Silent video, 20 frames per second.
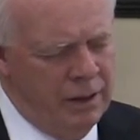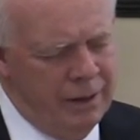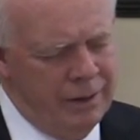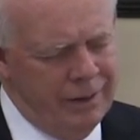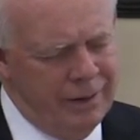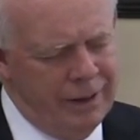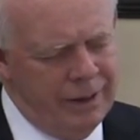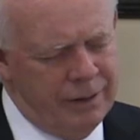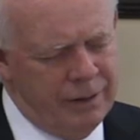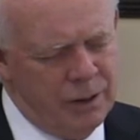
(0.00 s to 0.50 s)

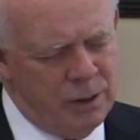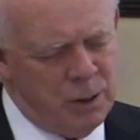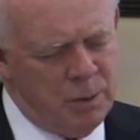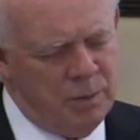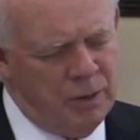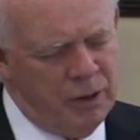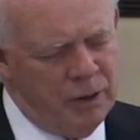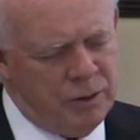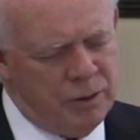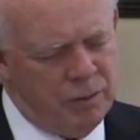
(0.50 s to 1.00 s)
that the
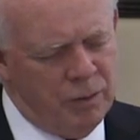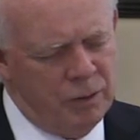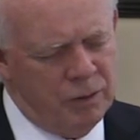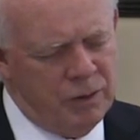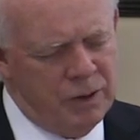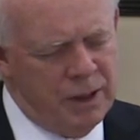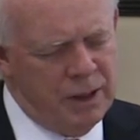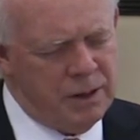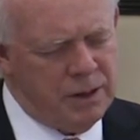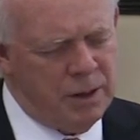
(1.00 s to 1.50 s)
spiritual
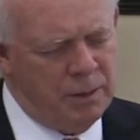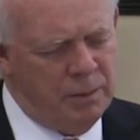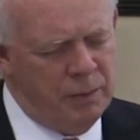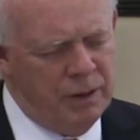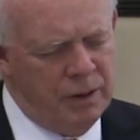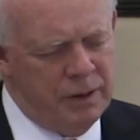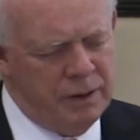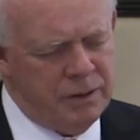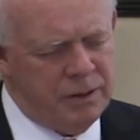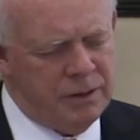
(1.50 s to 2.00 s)

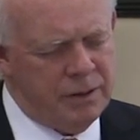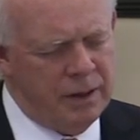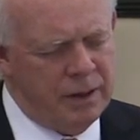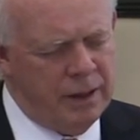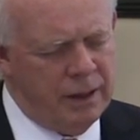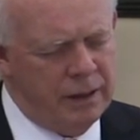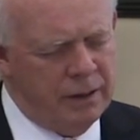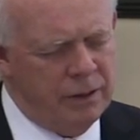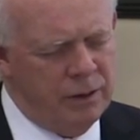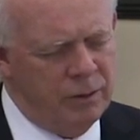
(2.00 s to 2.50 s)
disciplines
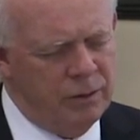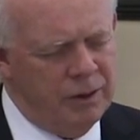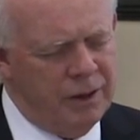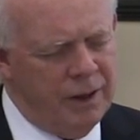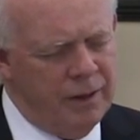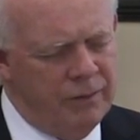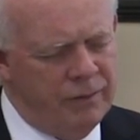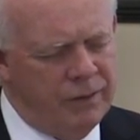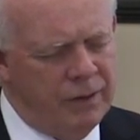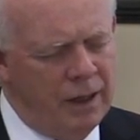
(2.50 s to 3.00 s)
that you
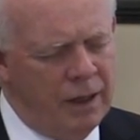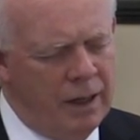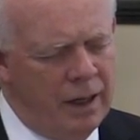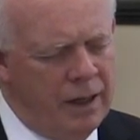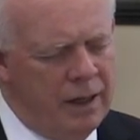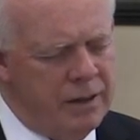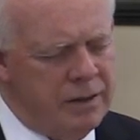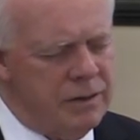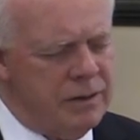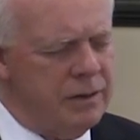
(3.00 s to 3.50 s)
give to
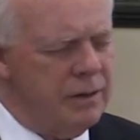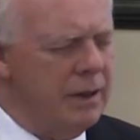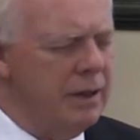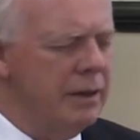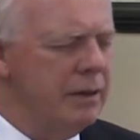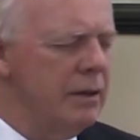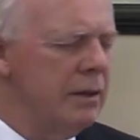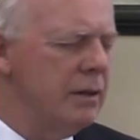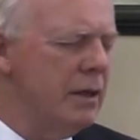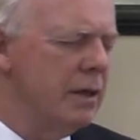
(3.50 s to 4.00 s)
us
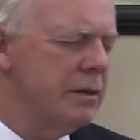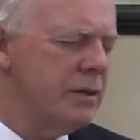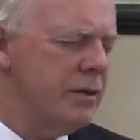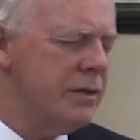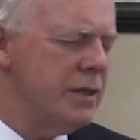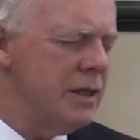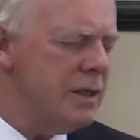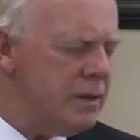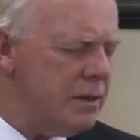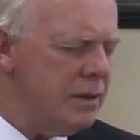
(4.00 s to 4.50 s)
that
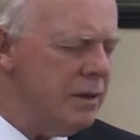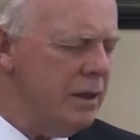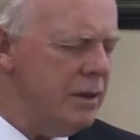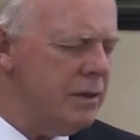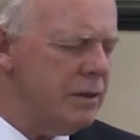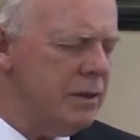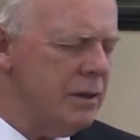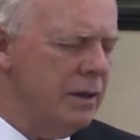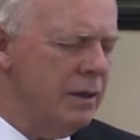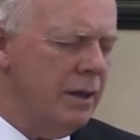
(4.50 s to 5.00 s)
assist
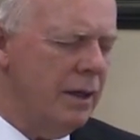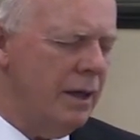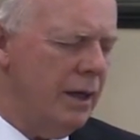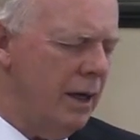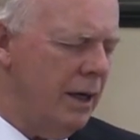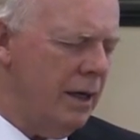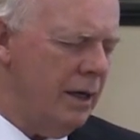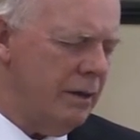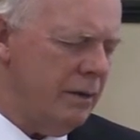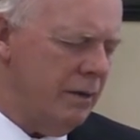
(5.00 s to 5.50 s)
us in
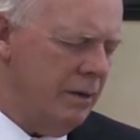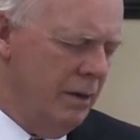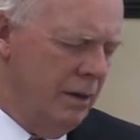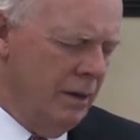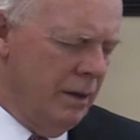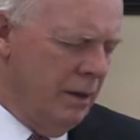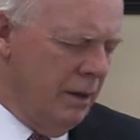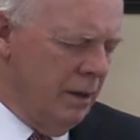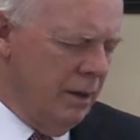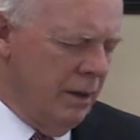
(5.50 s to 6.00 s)
that,
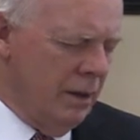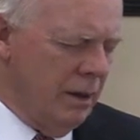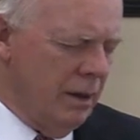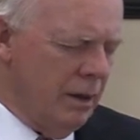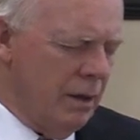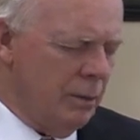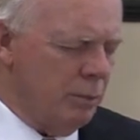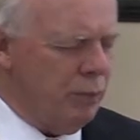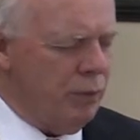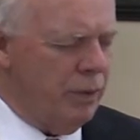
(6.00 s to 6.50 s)

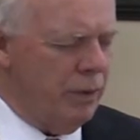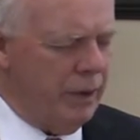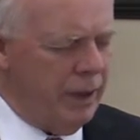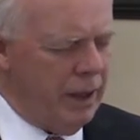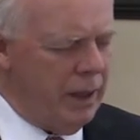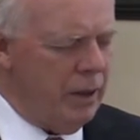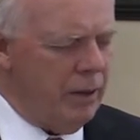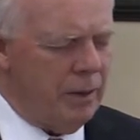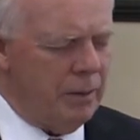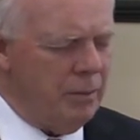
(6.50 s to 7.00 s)

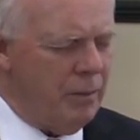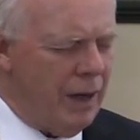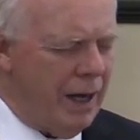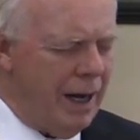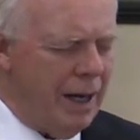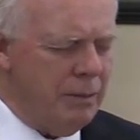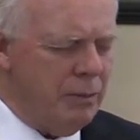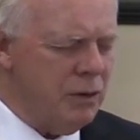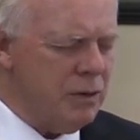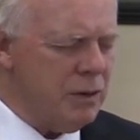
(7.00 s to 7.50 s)
prayer and
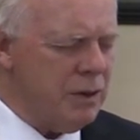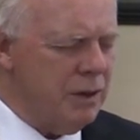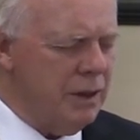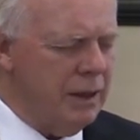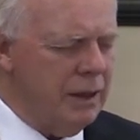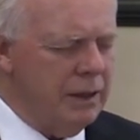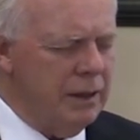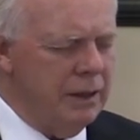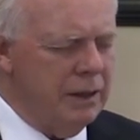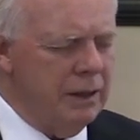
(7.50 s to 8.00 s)
Bible
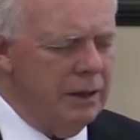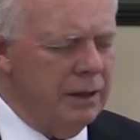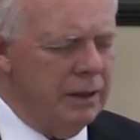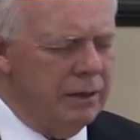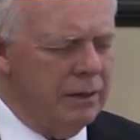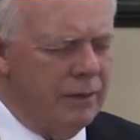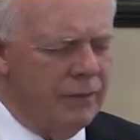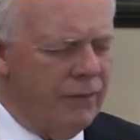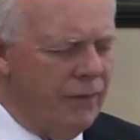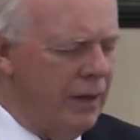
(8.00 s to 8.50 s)
study
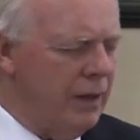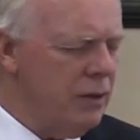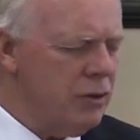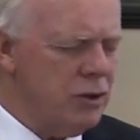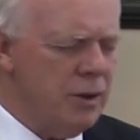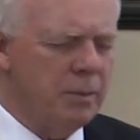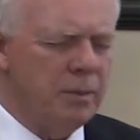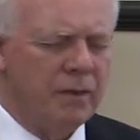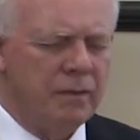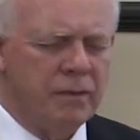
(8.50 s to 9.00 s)
and the
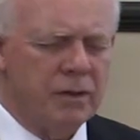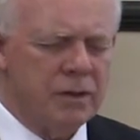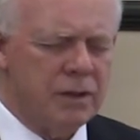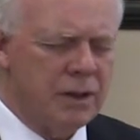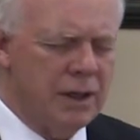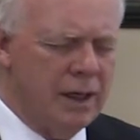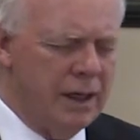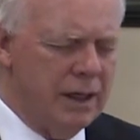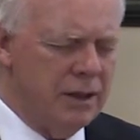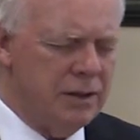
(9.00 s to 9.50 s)
fellowship of the
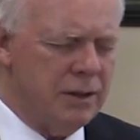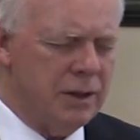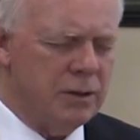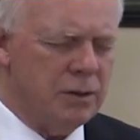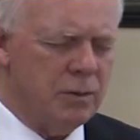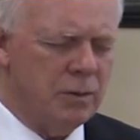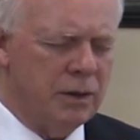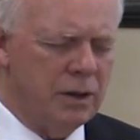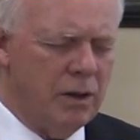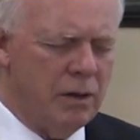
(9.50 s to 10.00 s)
saints
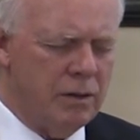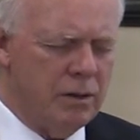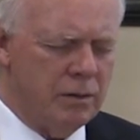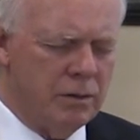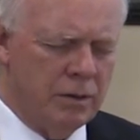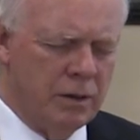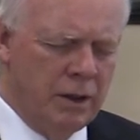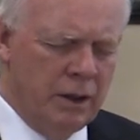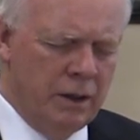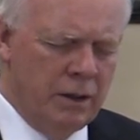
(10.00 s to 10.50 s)
as we
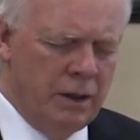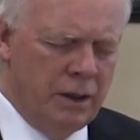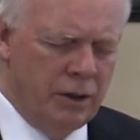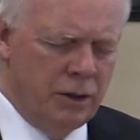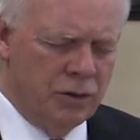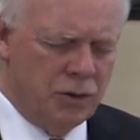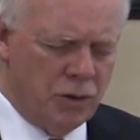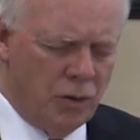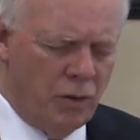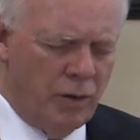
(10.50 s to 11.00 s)
are
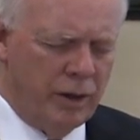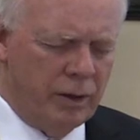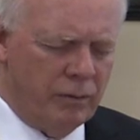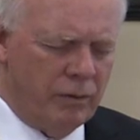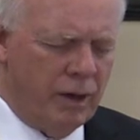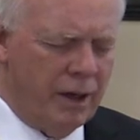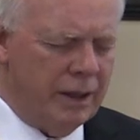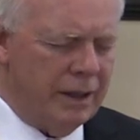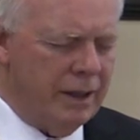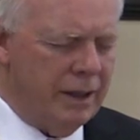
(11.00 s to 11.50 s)
enjoying
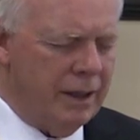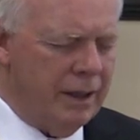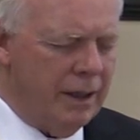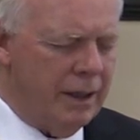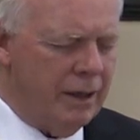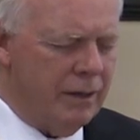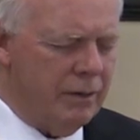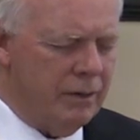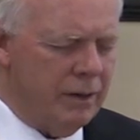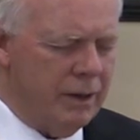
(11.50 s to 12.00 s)
right
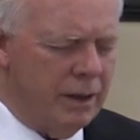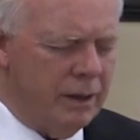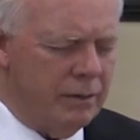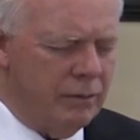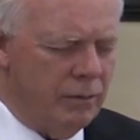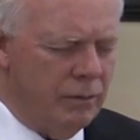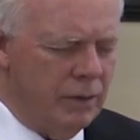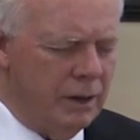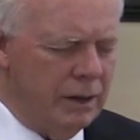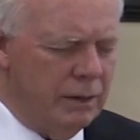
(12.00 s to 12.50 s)
now,
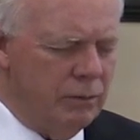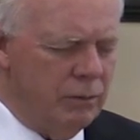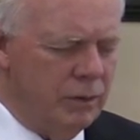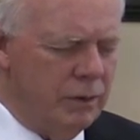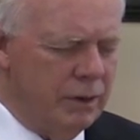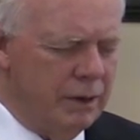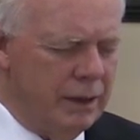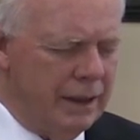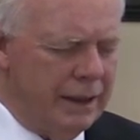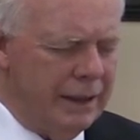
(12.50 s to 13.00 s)
that we
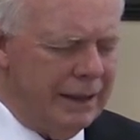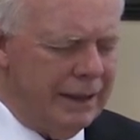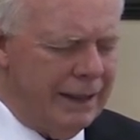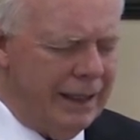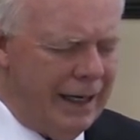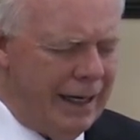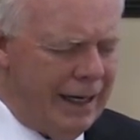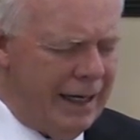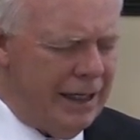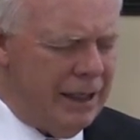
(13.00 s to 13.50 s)
would
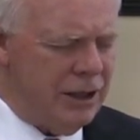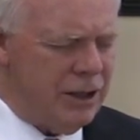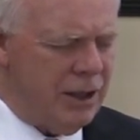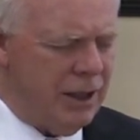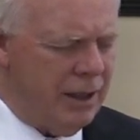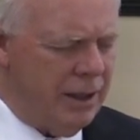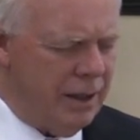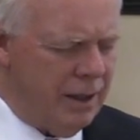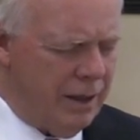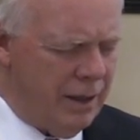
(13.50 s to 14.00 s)
engage
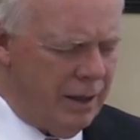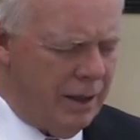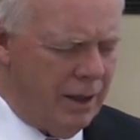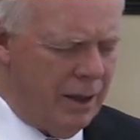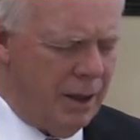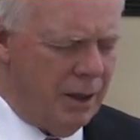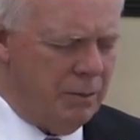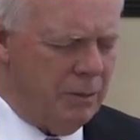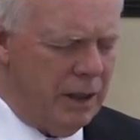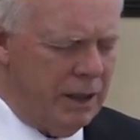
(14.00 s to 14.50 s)
in
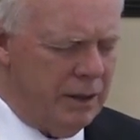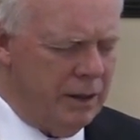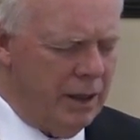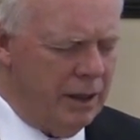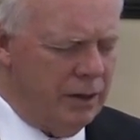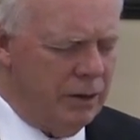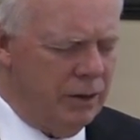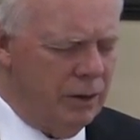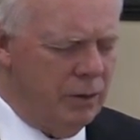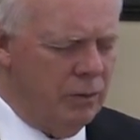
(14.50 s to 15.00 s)
them and
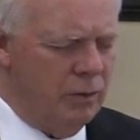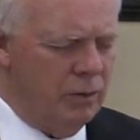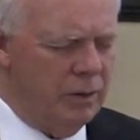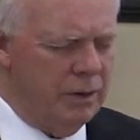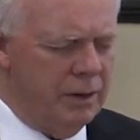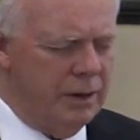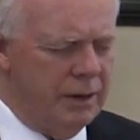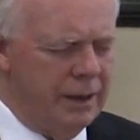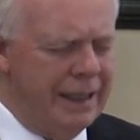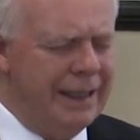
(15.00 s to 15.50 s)
that you
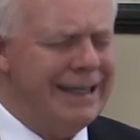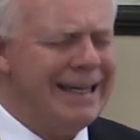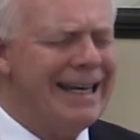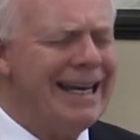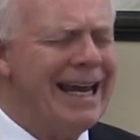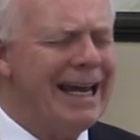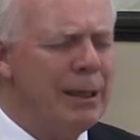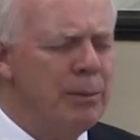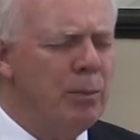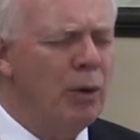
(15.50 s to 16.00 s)
would
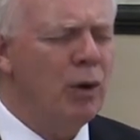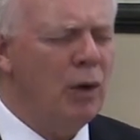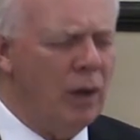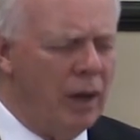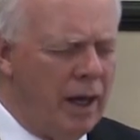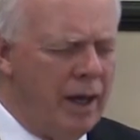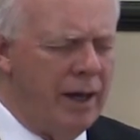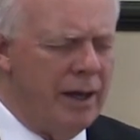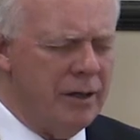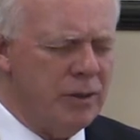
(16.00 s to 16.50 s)
enable
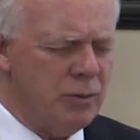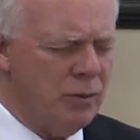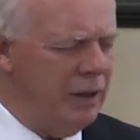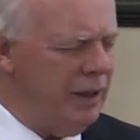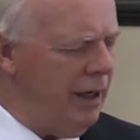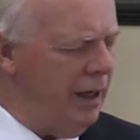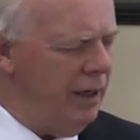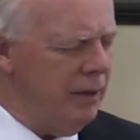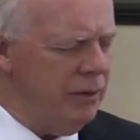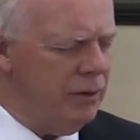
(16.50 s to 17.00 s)
us. We
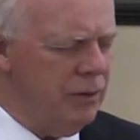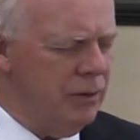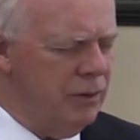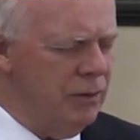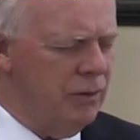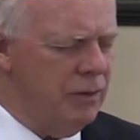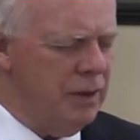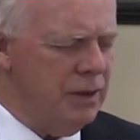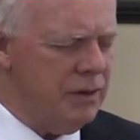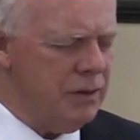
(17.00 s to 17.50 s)
can't do
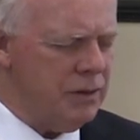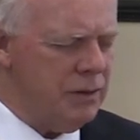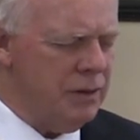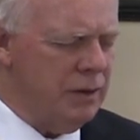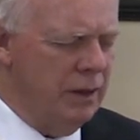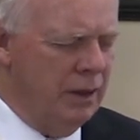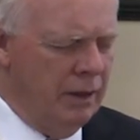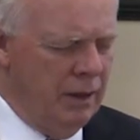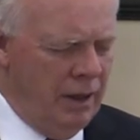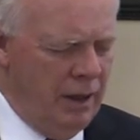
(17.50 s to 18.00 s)
this
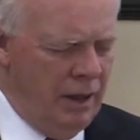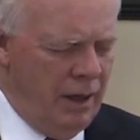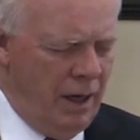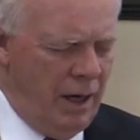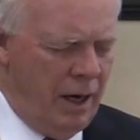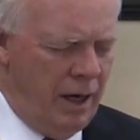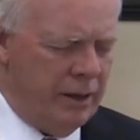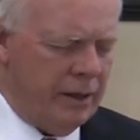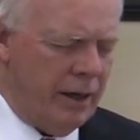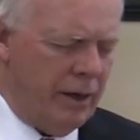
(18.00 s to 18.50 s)

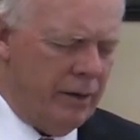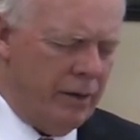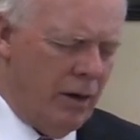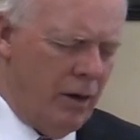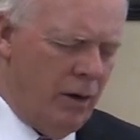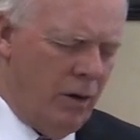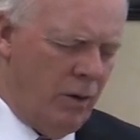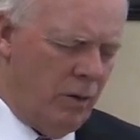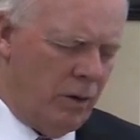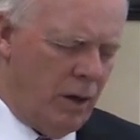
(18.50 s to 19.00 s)
on our
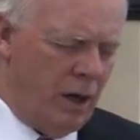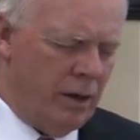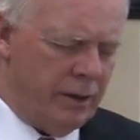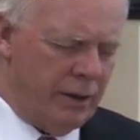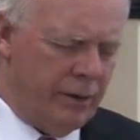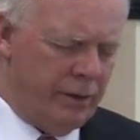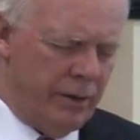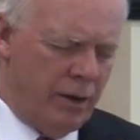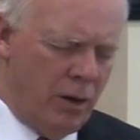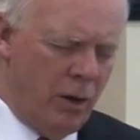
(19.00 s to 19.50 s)
own. On
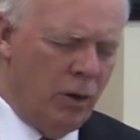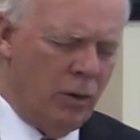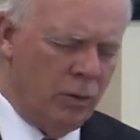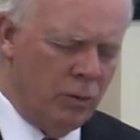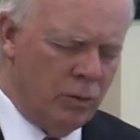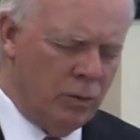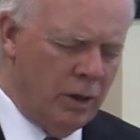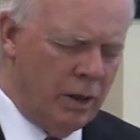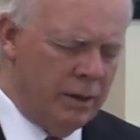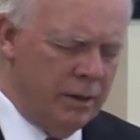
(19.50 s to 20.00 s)
our
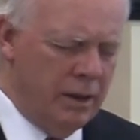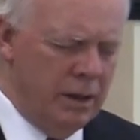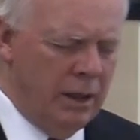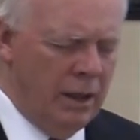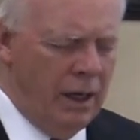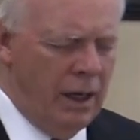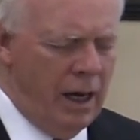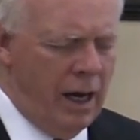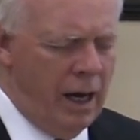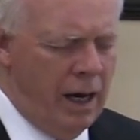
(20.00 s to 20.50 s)
own,
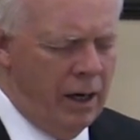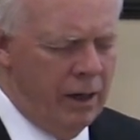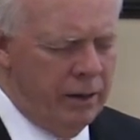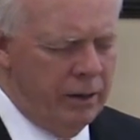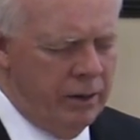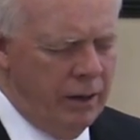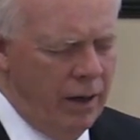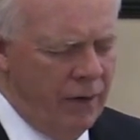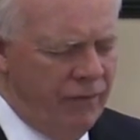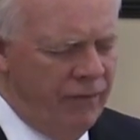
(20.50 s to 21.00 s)

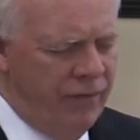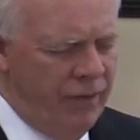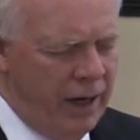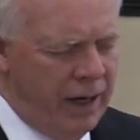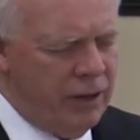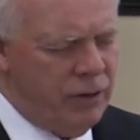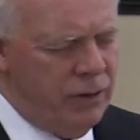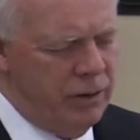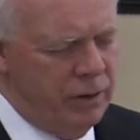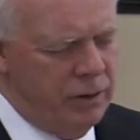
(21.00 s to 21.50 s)
our
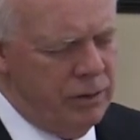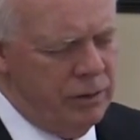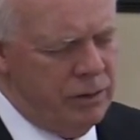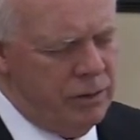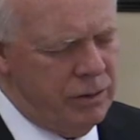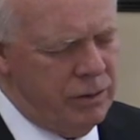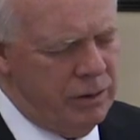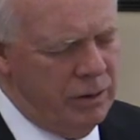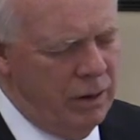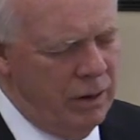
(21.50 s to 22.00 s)

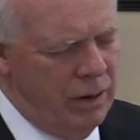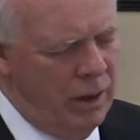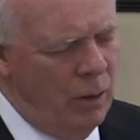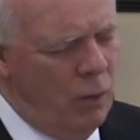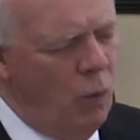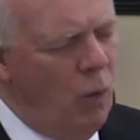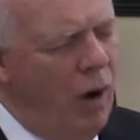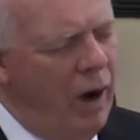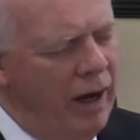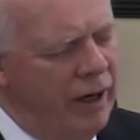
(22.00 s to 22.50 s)
affections uh,
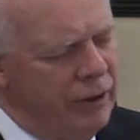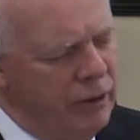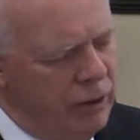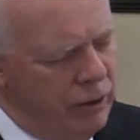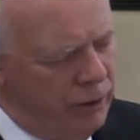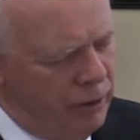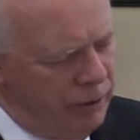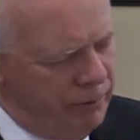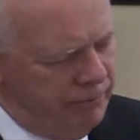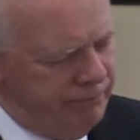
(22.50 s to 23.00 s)

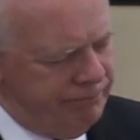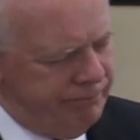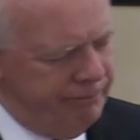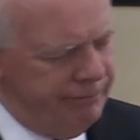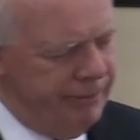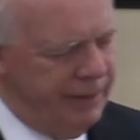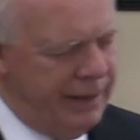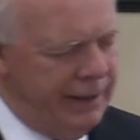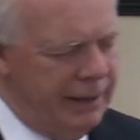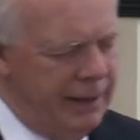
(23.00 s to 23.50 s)
wander,
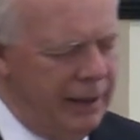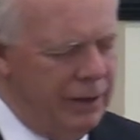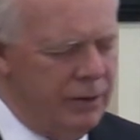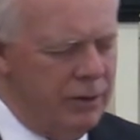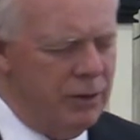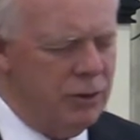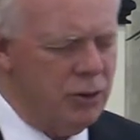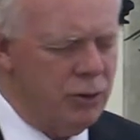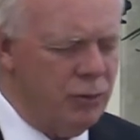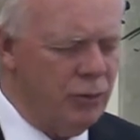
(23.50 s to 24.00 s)
they get
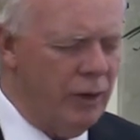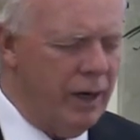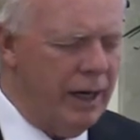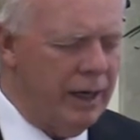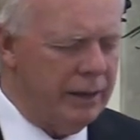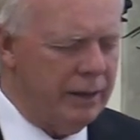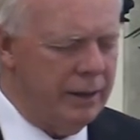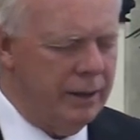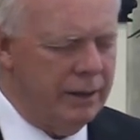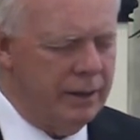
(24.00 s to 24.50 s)

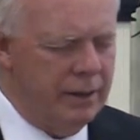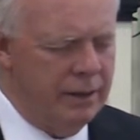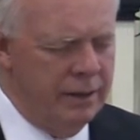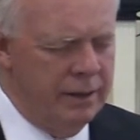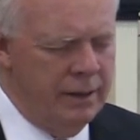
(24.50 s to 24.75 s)
distracted